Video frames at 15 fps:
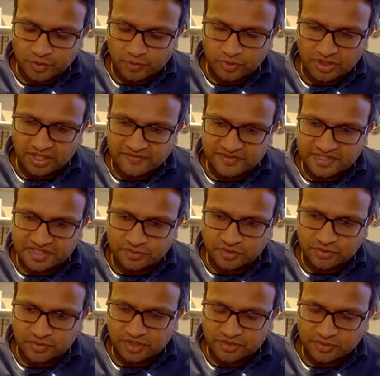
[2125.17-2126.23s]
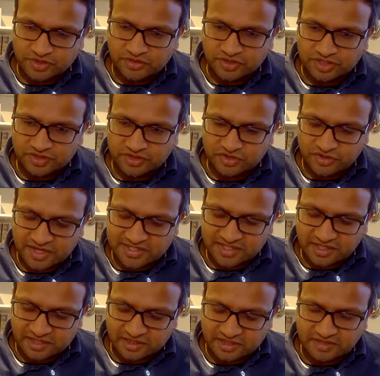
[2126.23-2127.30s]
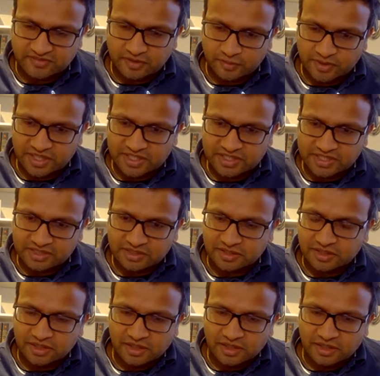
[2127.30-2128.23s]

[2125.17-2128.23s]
but we'll have to see. We're trying to address it in different ways,